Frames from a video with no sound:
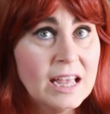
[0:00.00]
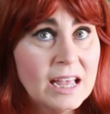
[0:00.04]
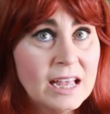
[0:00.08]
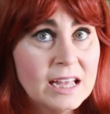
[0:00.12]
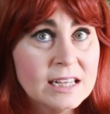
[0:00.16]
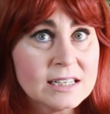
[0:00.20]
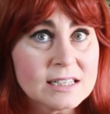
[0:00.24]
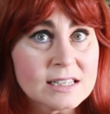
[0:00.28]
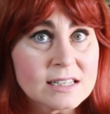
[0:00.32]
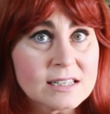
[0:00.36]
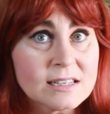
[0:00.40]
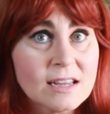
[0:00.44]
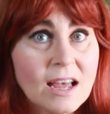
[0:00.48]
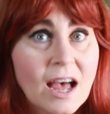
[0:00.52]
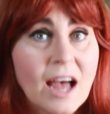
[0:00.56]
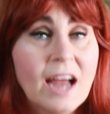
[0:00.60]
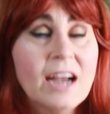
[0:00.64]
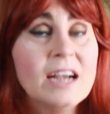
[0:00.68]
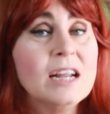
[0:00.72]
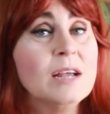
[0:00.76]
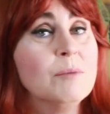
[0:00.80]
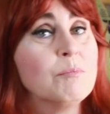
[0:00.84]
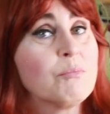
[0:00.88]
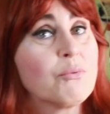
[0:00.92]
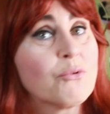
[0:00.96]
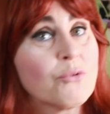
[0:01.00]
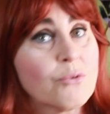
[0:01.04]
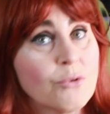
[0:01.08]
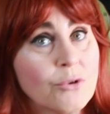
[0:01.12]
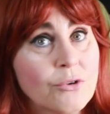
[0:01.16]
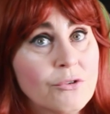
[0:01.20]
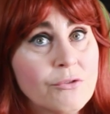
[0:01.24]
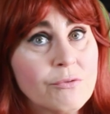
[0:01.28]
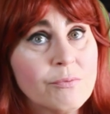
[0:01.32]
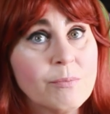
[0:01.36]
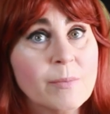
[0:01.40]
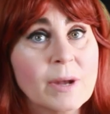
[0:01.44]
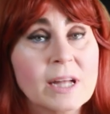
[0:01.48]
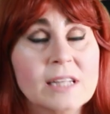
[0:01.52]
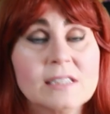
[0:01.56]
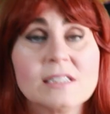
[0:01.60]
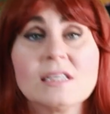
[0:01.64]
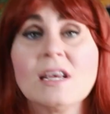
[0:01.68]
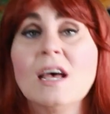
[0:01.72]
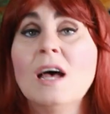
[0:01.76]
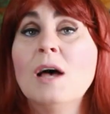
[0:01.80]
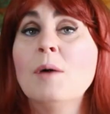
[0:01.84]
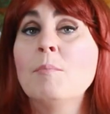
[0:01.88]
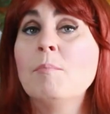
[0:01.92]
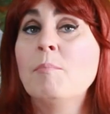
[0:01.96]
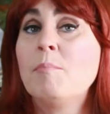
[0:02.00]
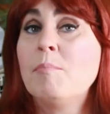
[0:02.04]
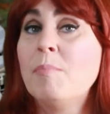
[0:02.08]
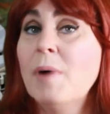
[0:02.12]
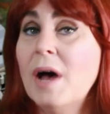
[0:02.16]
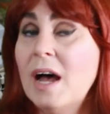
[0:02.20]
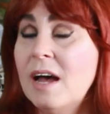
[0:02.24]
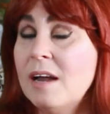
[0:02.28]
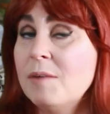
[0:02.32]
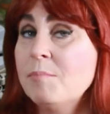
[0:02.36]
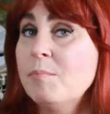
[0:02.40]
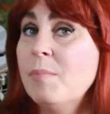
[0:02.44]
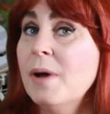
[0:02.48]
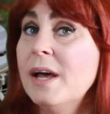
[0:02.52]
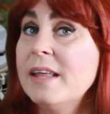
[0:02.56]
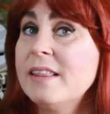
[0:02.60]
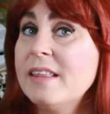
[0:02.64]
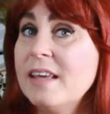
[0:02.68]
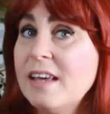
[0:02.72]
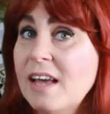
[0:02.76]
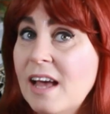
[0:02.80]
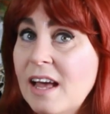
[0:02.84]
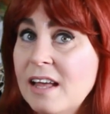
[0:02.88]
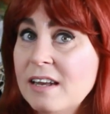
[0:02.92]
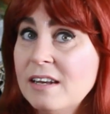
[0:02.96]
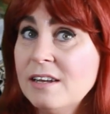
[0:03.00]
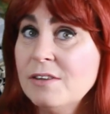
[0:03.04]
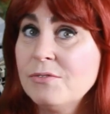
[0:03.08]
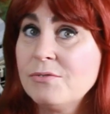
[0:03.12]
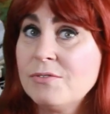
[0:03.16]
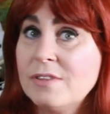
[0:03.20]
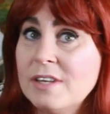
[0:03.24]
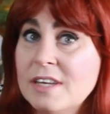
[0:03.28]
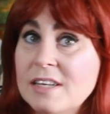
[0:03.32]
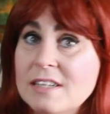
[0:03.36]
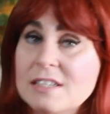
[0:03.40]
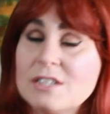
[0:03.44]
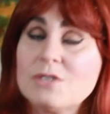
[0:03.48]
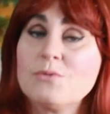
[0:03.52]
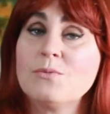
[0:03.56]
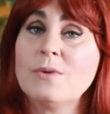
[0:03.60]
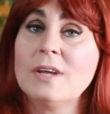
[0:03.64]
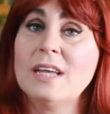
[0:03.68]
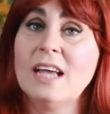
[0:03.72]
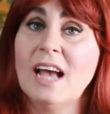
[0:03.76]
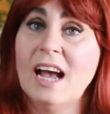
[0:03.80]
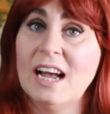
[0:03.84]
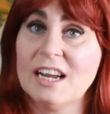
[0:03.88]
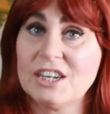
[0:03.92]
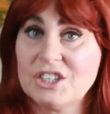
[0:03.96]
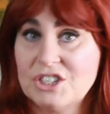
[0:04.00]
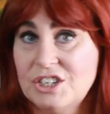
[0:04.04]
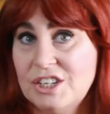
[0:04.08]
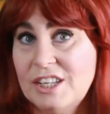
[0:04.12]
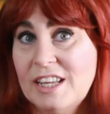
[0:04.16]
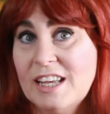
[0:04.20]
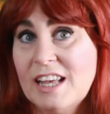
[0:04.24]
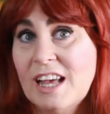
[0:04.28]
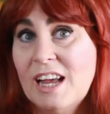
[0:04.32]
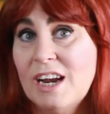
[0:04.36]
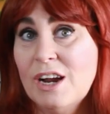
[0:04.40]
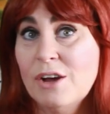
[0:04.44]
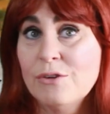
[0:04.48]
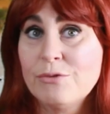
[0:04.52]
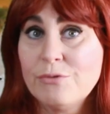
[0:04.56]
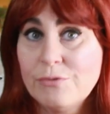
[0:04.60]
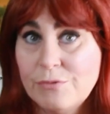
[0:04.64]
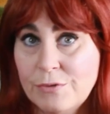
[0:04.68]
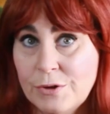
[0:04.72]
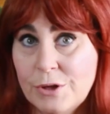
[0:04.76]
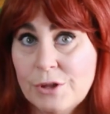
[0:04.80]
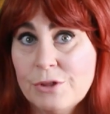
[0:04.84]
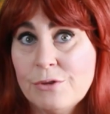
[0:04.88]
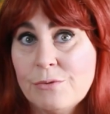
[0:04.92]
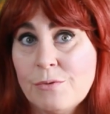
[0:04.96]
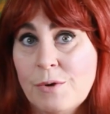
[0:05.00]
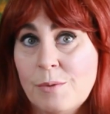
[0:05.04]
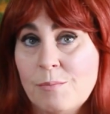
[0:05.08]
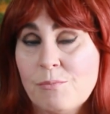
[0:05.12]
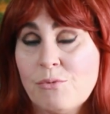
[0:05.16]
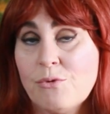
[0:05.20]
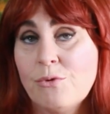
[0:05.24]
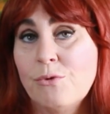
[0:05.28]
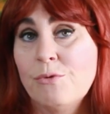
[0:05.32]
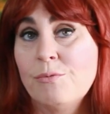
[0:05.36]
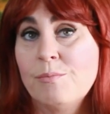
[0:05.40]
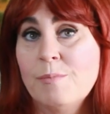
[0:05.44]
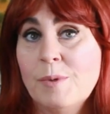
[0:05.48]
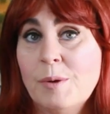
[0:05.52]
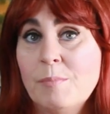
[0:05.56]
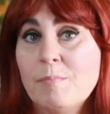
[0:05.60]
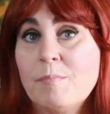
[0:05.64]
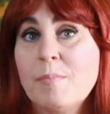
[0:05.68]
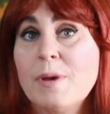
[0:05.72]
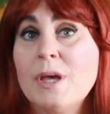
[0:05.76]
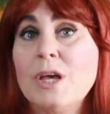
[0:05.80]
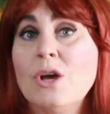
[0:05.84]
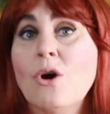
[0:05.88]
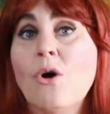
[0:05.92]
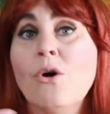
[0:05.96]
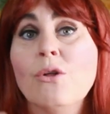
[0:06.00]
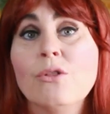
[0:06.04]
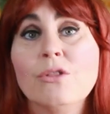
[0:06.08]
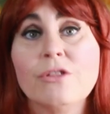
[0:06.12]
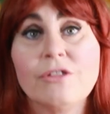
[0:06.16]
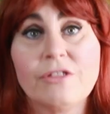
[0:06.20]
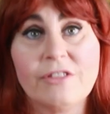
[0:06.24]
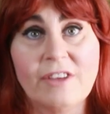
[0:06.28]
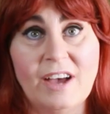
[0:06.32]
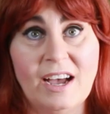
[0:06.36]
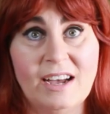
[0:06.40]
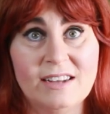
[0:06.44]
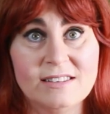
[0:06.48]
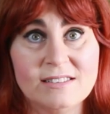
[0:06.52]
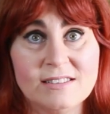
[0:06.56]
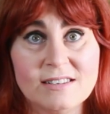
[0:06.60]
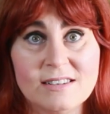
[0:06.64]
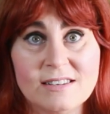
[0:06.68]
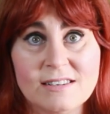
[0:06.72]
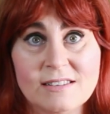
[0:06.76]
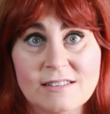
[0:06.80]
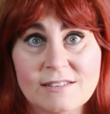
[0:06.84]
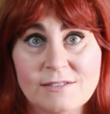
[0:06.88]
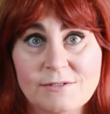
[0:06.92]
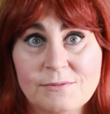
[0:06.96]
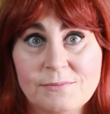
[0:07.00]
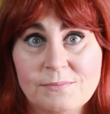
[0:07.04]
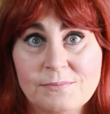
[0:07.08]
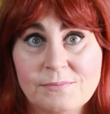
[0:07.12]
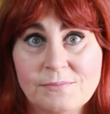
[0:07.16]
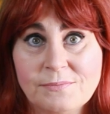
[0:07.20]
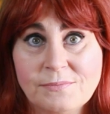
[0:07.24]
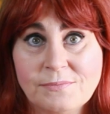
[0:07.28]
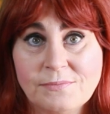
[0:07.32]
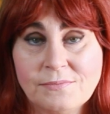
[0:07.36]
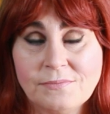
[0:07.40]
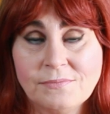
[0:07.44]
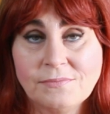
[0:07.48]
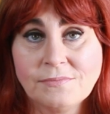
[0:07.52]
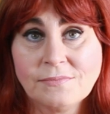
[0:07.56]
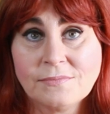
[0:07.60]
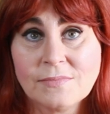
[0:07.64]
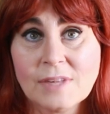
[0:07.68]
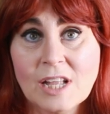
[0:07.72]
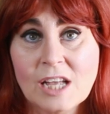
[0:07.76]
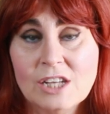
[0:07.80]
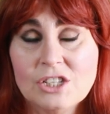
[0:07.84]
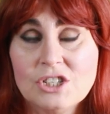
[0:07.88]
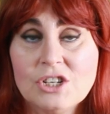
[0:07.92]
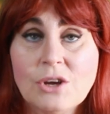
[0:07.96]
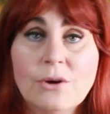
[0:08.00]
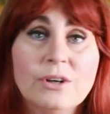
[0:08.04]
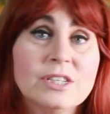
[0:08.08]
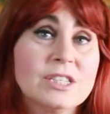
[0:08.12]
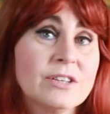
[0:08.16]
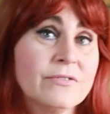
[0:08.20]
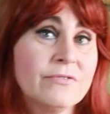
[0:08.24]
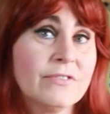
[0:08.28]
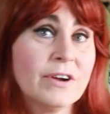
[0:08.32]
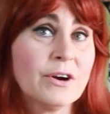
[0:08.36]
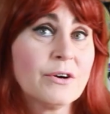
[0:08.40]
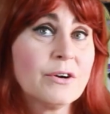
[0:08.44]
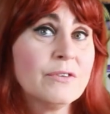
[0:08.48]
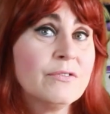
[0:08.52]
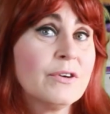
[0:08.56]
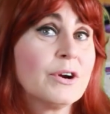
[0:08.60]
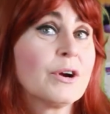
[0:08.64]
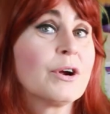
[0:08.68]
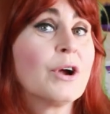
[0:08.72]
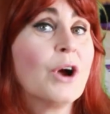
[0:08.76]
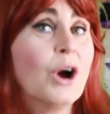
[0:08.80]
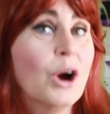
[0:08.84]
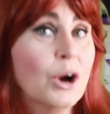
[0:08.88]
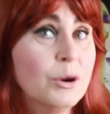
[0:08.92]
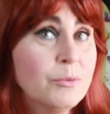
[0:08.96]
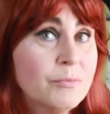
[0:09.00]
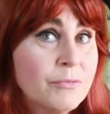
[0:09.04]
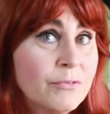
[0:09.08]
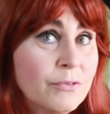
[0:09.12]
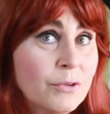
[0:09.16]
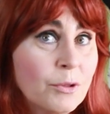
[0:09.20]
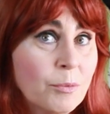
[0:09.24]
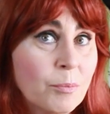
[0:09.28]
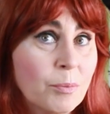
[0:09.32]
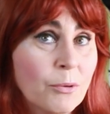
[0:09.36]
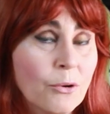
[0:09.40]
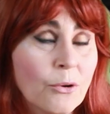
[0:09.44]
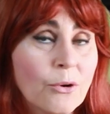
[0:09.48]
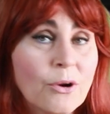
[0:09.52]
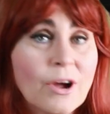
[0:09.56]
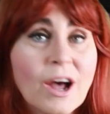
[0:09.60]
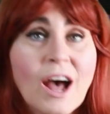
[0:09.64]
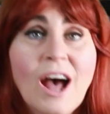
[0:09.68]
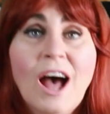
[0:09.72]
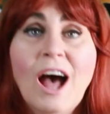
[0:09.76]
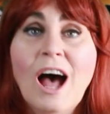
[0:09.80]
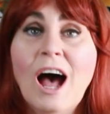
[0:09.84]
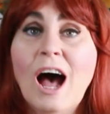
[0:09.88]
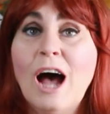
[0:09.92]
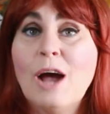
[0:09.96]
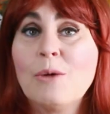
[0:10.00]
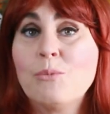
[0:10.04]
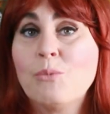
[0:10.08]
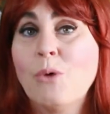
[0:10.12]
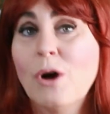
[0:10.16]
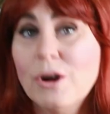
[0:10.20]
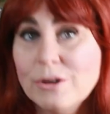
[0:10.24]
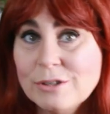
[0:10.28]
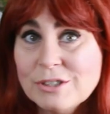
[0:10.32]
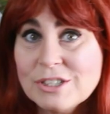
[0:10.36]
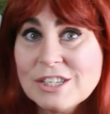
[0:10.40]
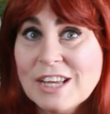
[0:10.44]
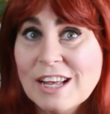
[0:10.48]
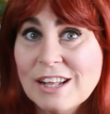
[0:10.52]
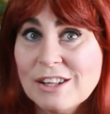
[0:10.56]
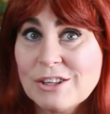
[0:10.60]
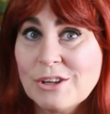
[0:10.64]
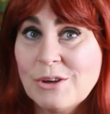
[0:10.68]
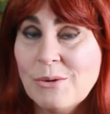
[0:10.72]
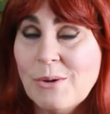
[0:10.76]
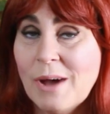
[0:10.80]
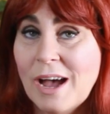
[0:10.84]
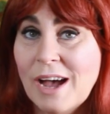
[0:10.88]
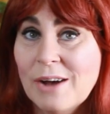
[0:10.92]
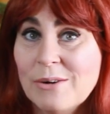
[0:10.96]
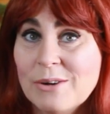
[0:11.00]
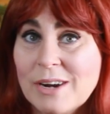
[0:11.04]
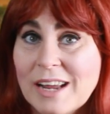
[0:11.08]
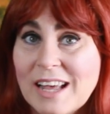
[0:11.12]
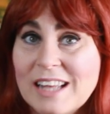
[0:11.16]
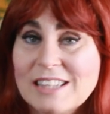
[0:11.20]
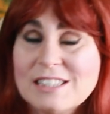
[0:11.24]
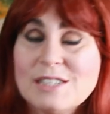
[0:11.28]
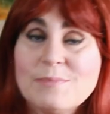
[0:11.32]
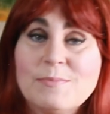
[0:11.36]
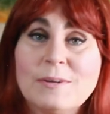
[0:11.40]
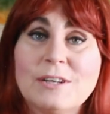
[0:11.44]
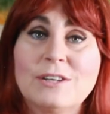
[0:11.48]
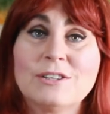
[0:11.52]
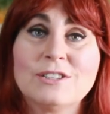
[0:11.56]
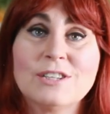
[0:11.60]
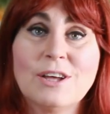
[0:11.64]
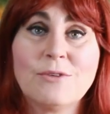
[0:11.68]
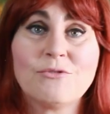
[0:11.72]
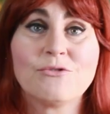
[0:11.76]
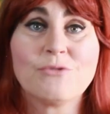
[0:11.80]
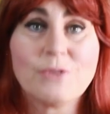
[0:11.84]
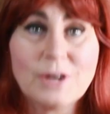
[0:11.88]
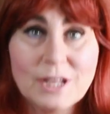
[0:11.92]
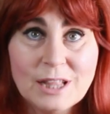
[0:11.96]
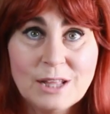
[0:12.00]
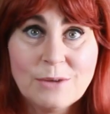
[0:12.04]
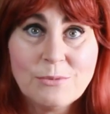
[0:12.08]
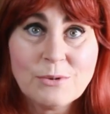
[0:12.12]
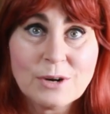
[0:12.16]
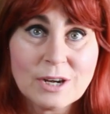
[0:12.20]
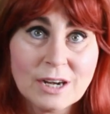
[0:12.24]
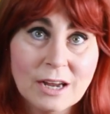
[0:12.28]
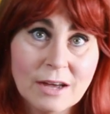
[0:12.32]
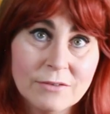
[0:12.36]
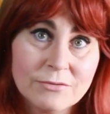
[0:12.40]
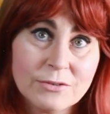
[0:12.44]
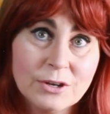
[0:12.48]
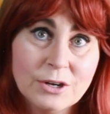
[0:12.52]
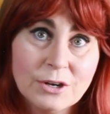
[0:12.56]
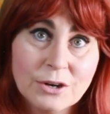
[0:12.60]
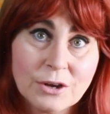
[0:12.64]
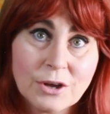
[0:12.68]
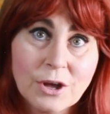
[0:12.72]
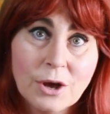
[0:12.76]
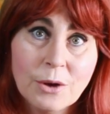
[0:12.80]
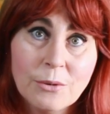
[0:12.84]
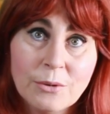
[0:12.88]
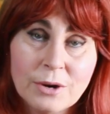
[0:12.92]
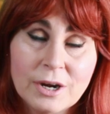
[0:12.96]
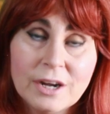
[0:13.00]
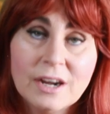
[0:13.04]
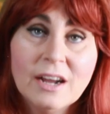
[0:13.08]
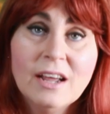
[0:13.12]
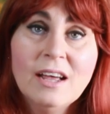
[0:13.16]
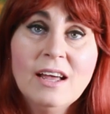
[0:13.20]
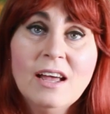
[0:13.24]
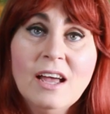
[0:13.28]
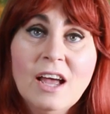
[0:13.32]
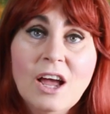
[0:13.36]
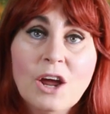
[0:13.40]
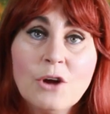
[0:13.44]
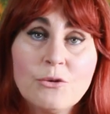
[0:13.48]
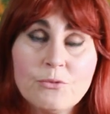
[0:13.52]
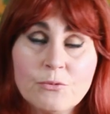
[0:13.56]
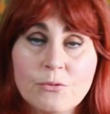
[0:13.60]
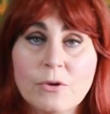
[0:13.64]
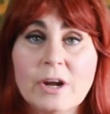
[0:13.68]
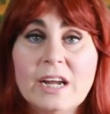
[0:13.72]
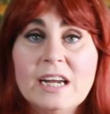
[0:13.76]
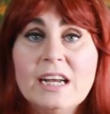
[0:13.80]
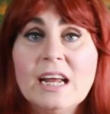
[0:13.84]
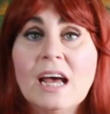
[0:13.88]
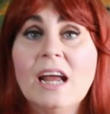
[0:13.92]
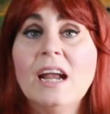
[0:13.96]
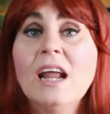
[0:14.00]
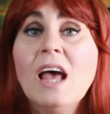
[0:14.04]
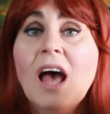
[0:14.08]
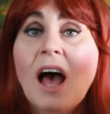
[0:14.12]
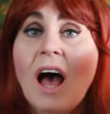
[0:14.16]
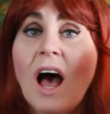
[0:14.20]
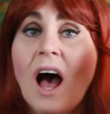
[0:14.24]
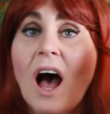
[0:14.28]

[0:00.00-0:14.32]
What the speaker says: is an improvement, but by the end of this, we actually get a further improvement beyond that. So it's a very, very hopeful book. I won't tell you how it ends because I really would love you to go and read it.